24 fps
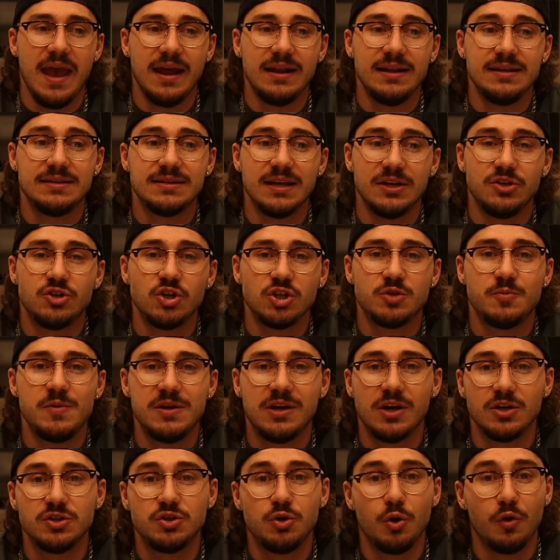And he said, just
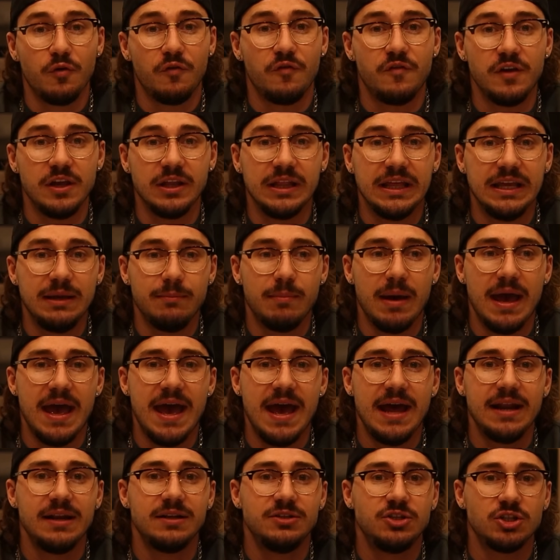because you're feeling
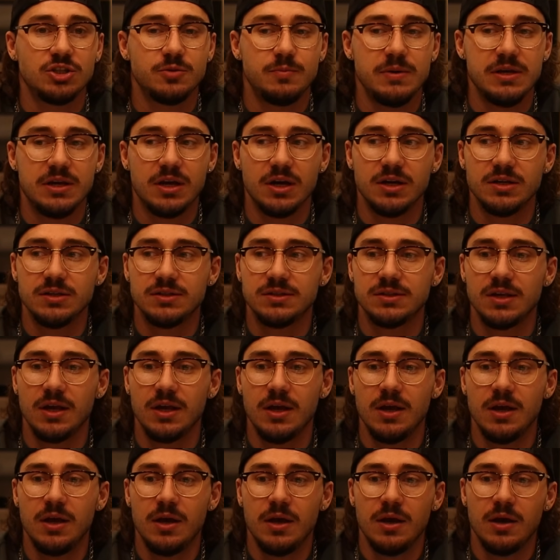bad, just
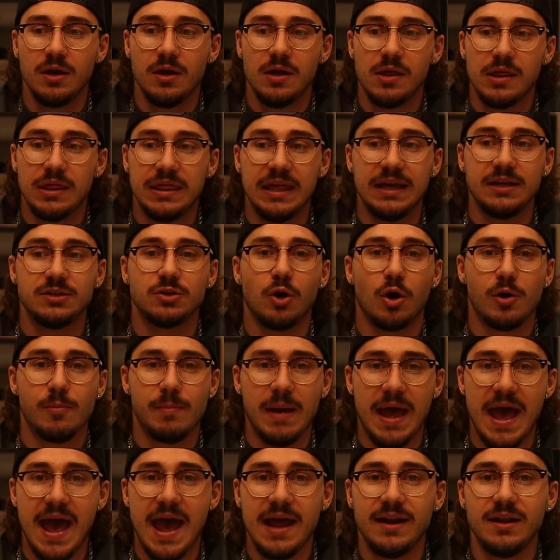because things are
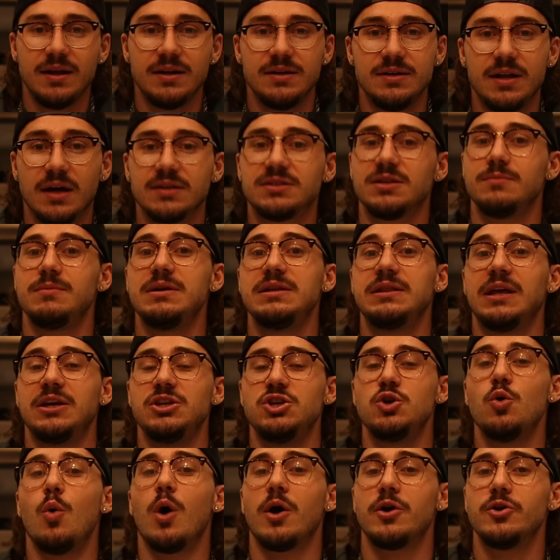bad, doesn't mean that
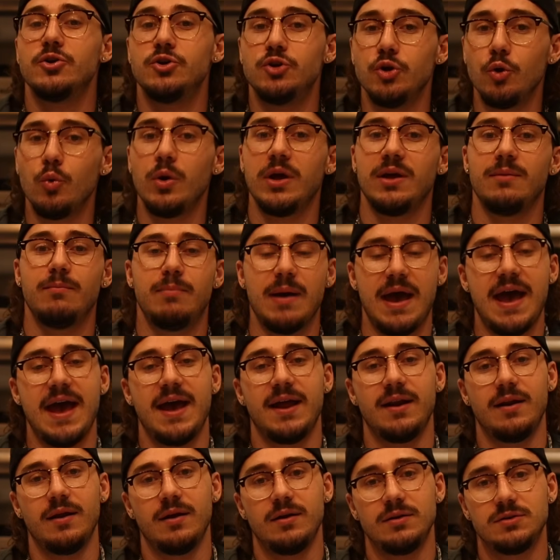you are doing
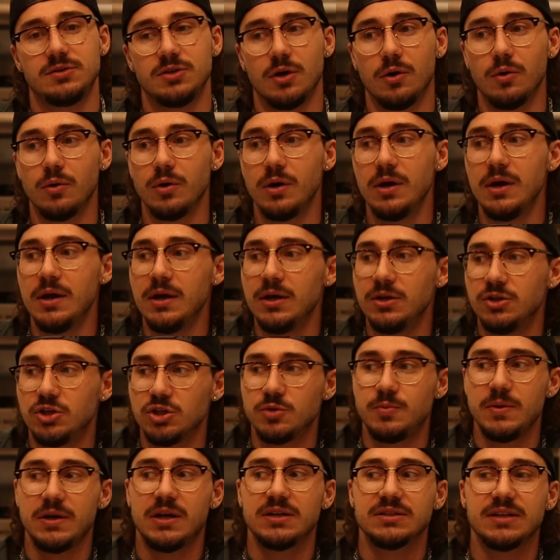bad. So
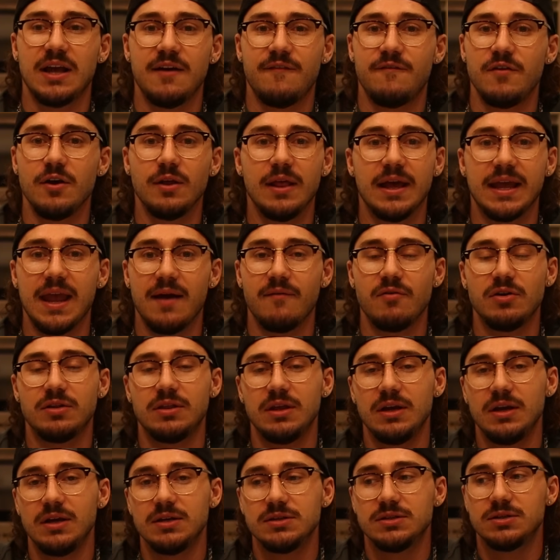just because I feel like
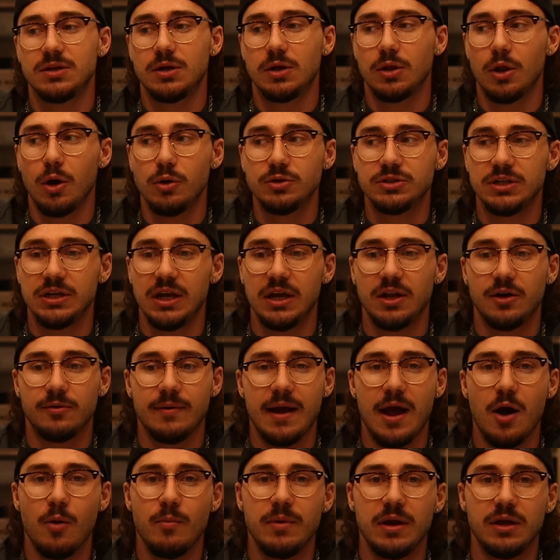everything is closing in
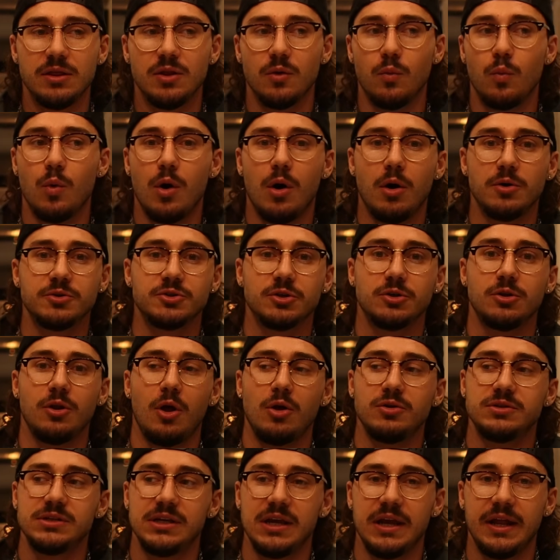around me and the walls are
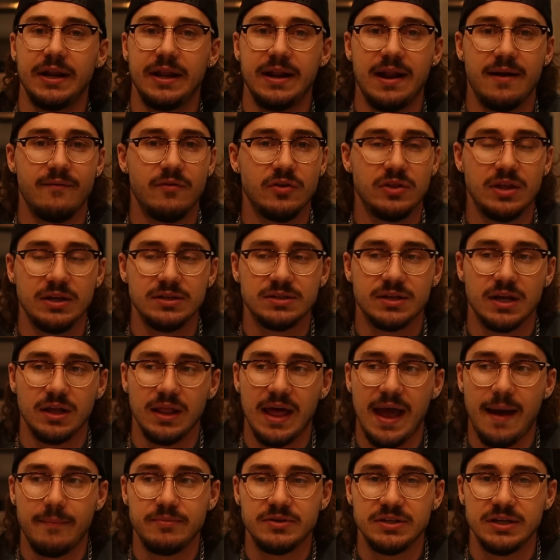closing in and everything's
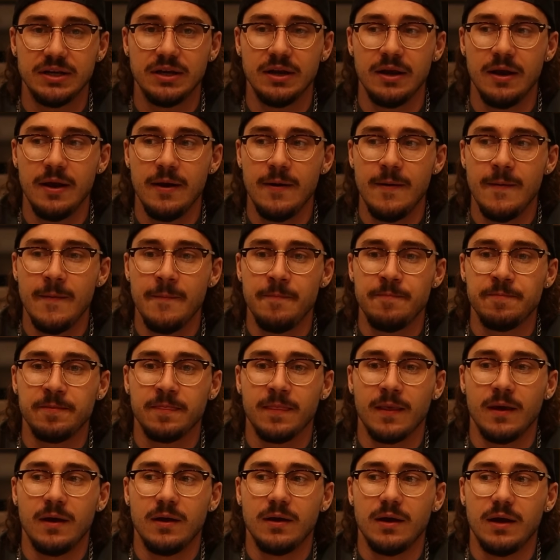collapsing,
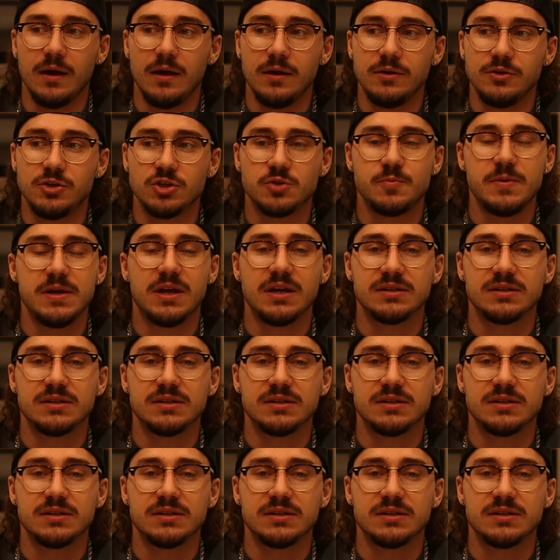just